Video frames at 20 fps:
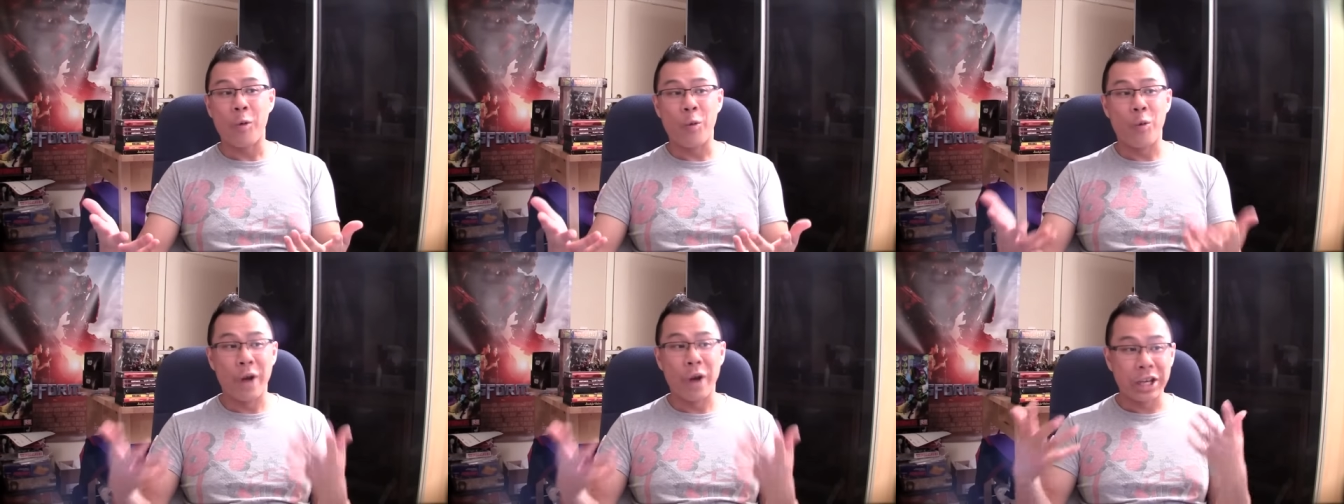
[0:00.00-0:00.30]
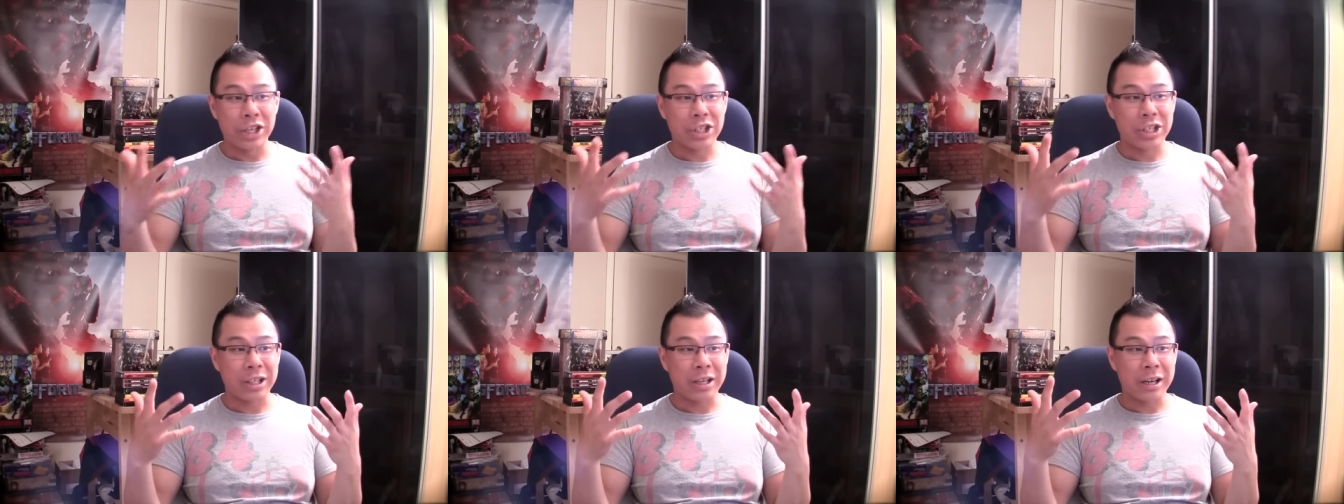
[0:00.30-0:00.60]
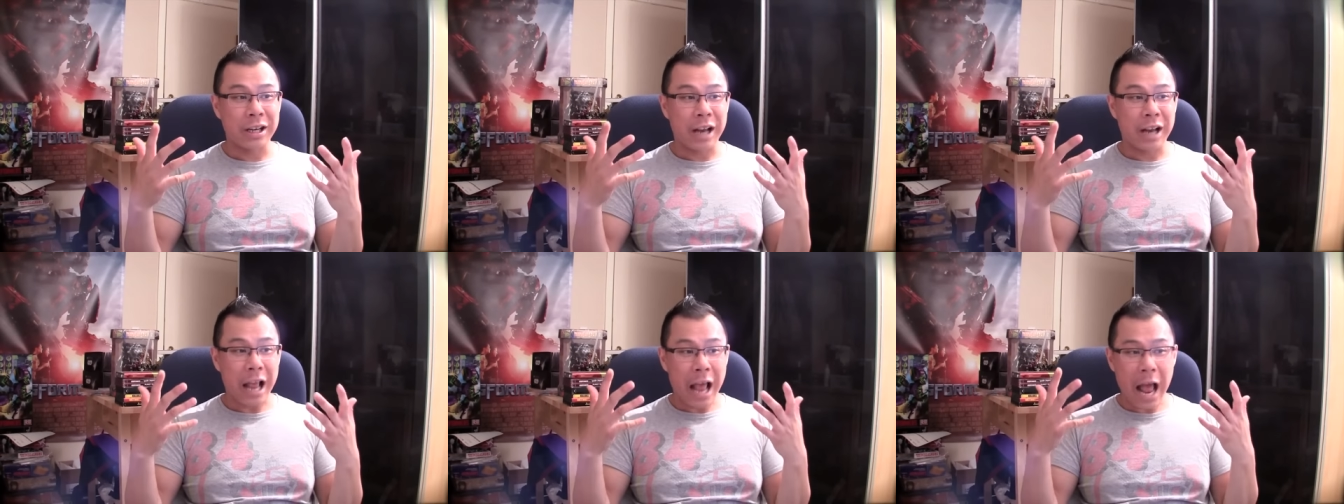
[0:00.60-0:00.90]
which
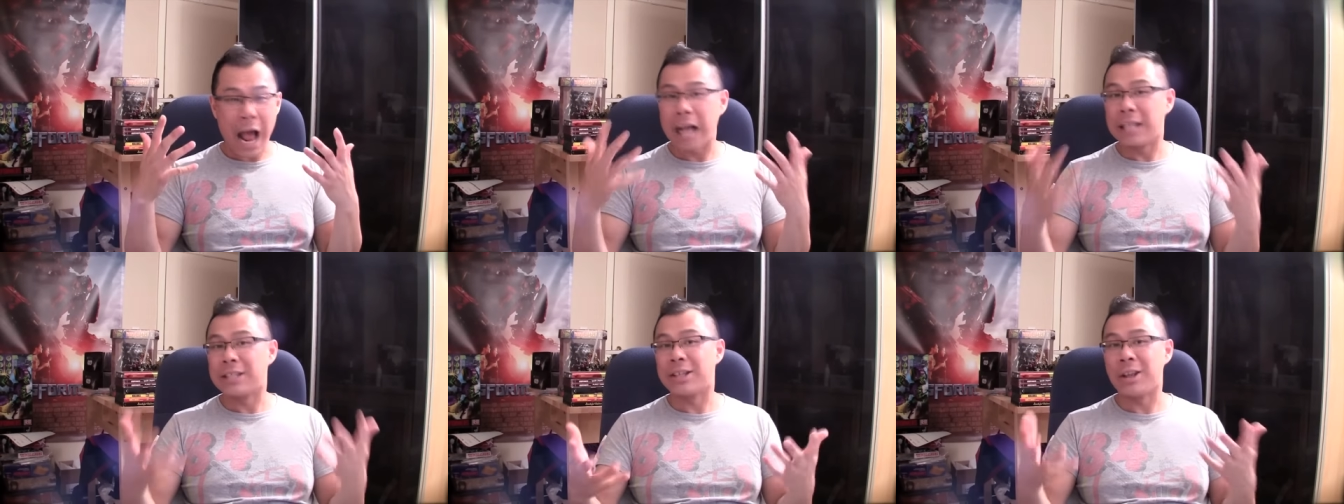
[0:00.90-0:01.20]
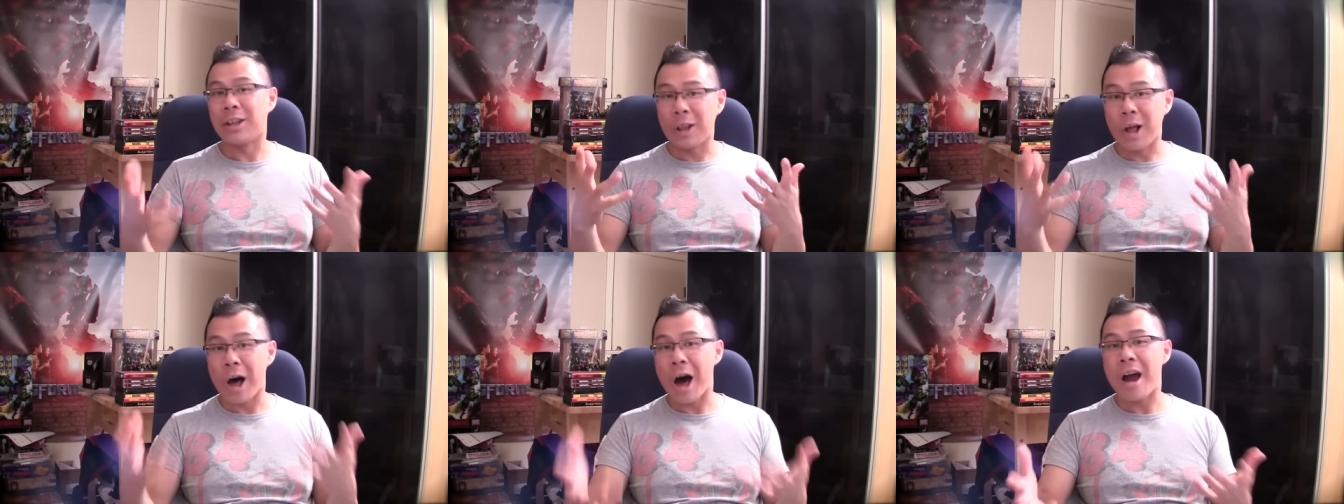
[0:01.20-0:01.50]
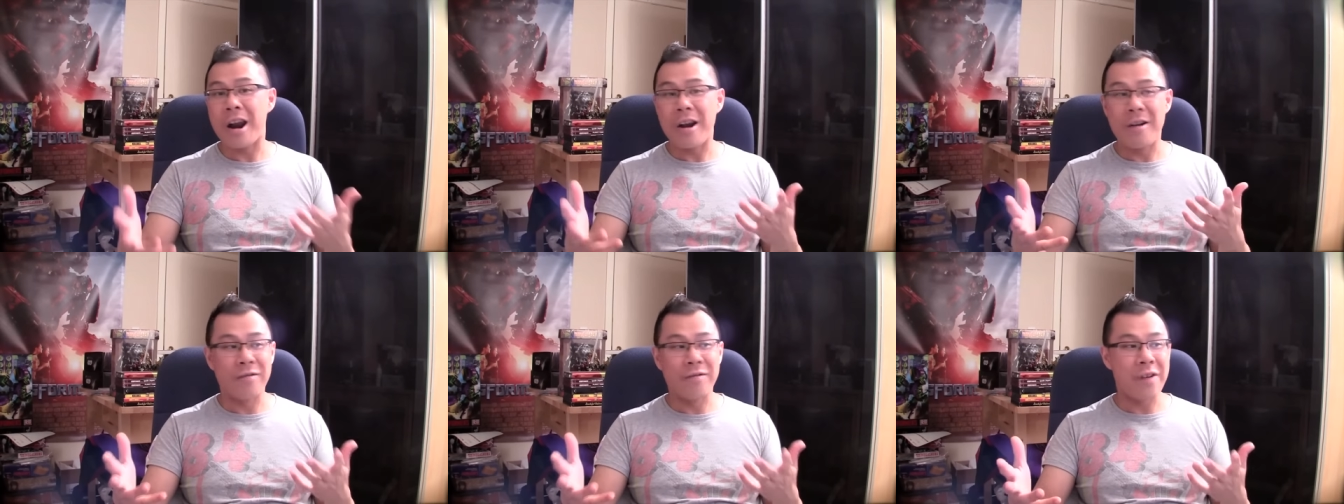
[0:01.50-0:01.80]
has a
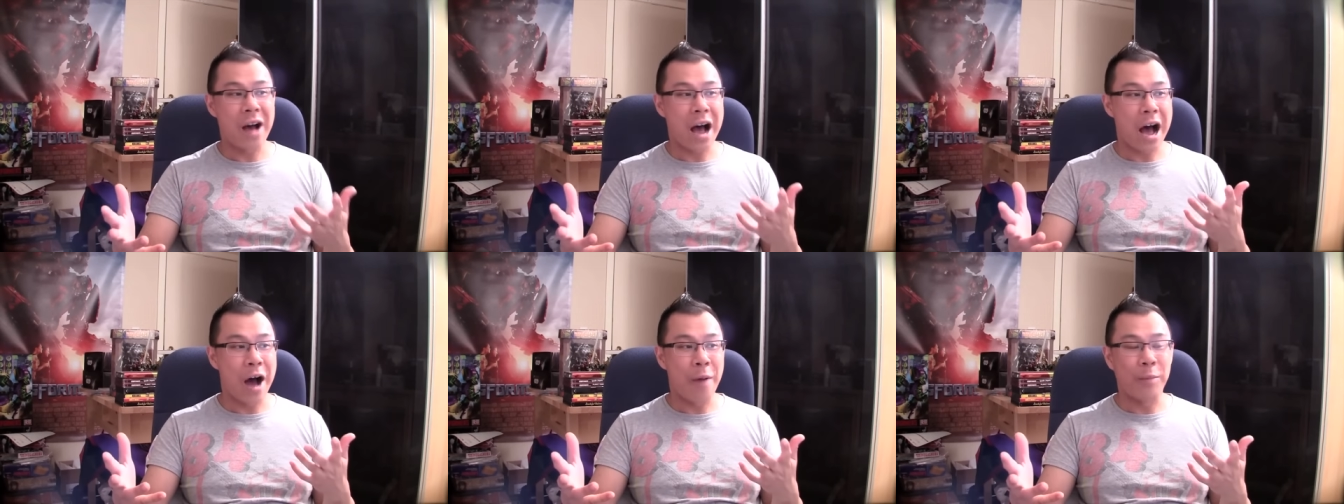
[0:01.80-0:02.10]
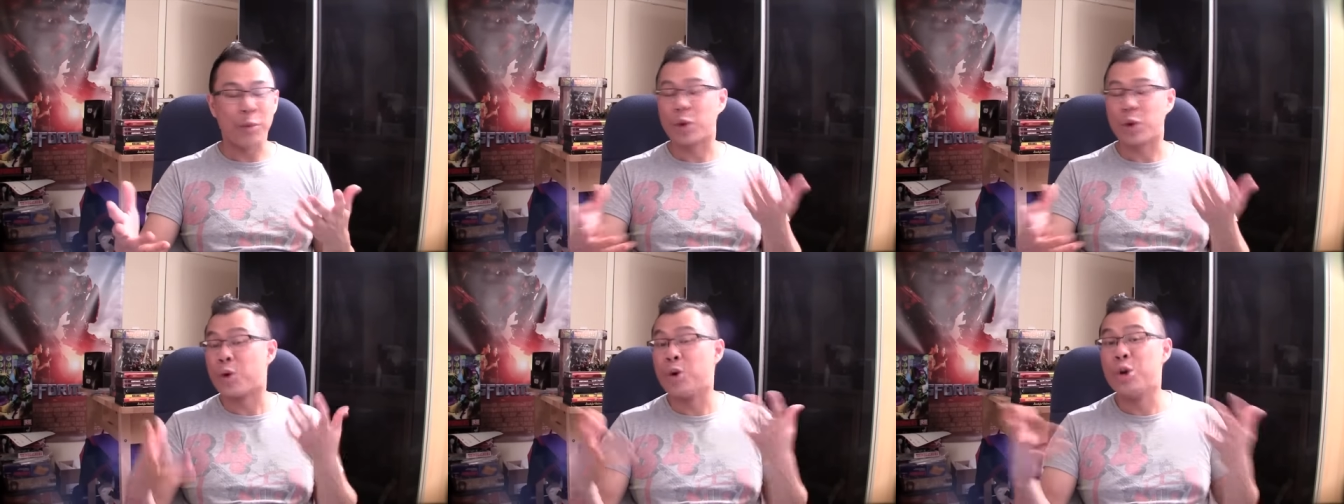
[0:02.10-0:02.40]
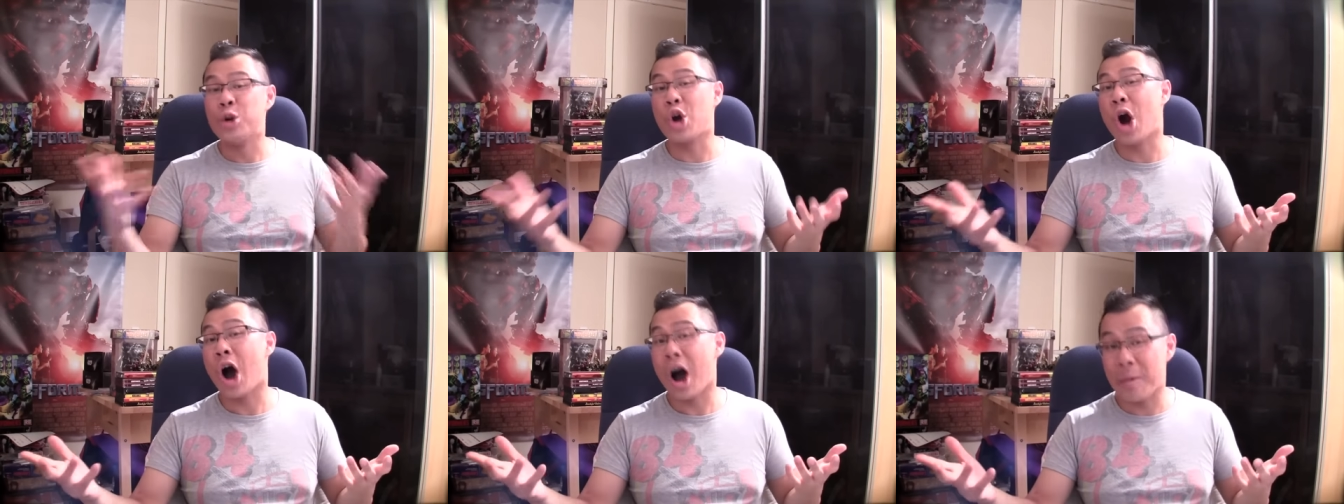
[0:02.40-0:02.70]
lot of um,
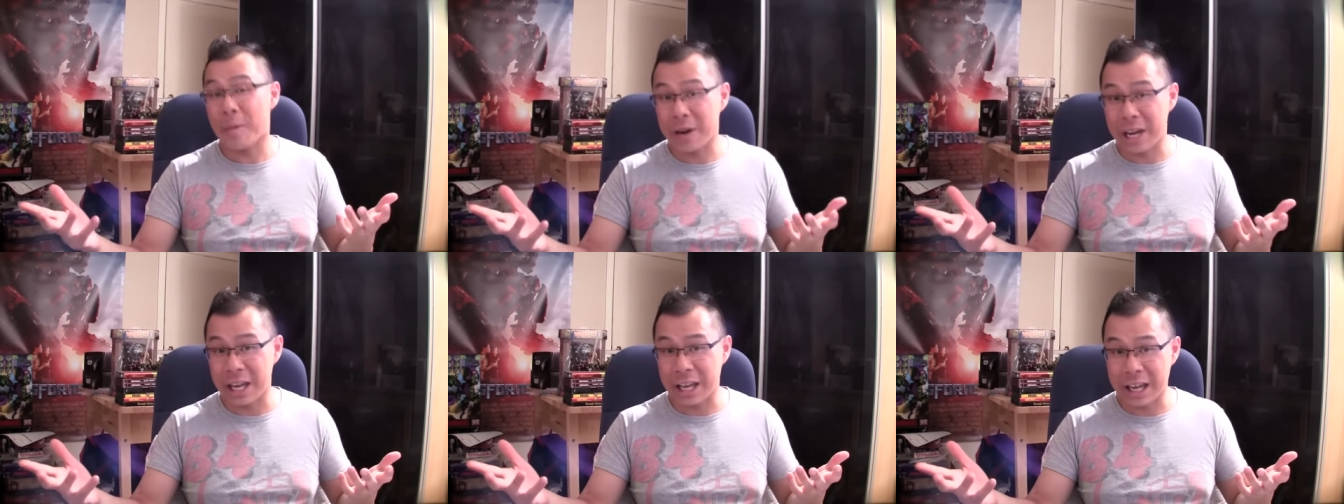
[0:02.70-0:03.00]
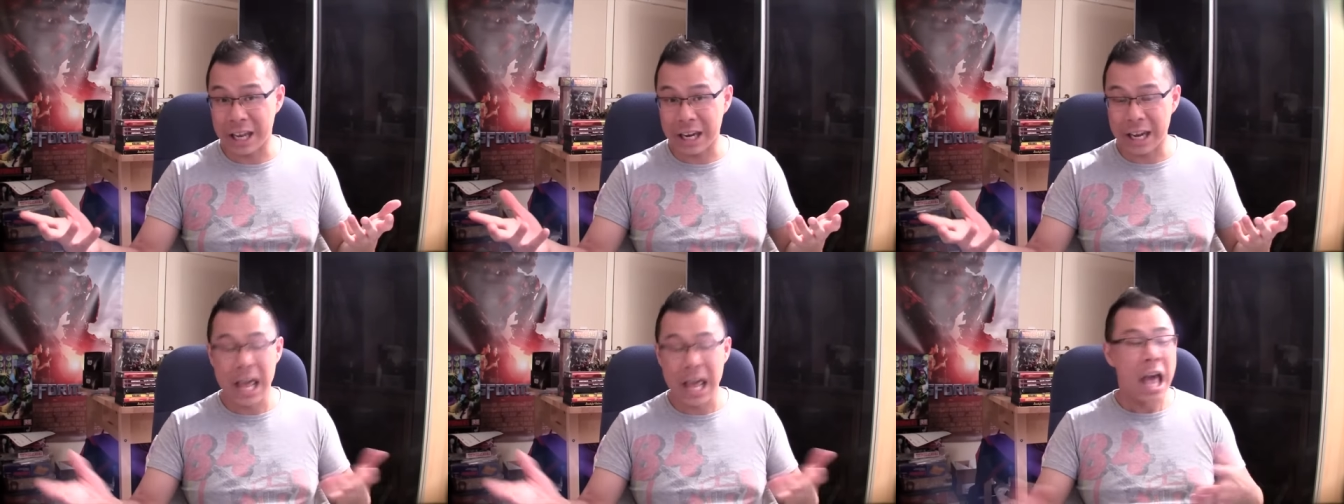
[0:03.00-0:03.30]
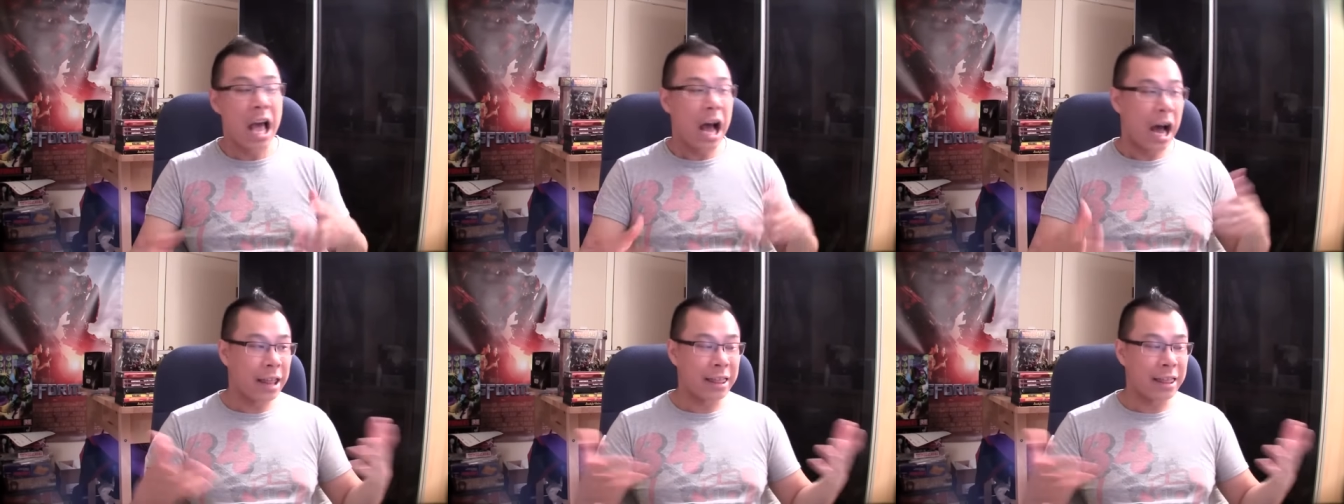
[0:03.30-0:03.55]
crude comedy in it.